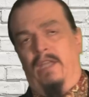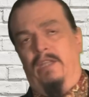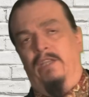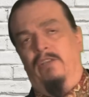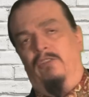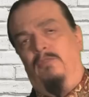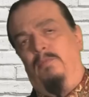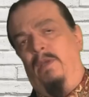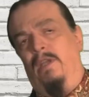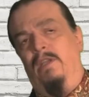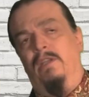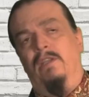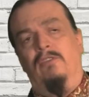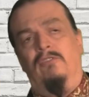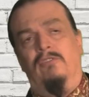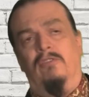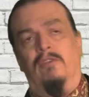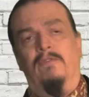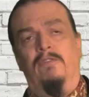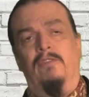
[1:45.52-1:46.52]
and the expanding
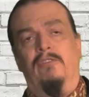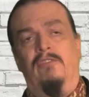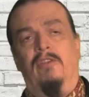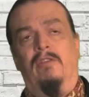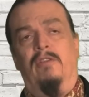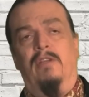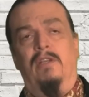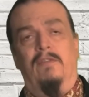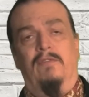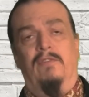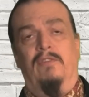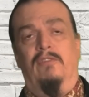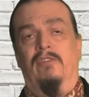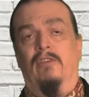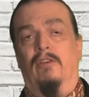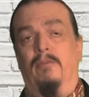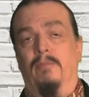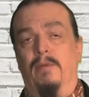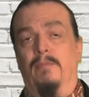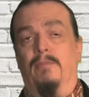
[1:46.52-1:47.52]
surface area of the
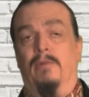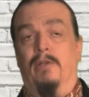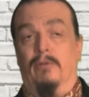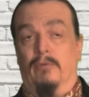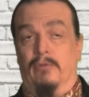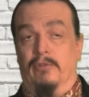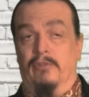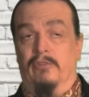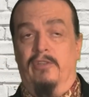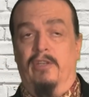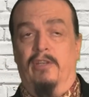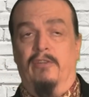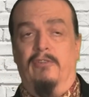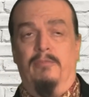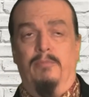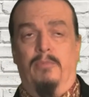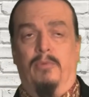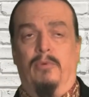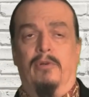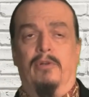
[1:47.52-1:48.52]
cell membrane or the
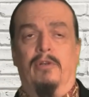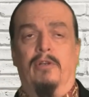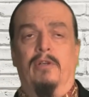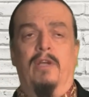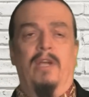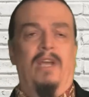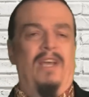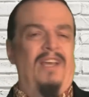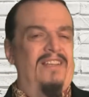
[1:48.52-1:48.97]
cell's border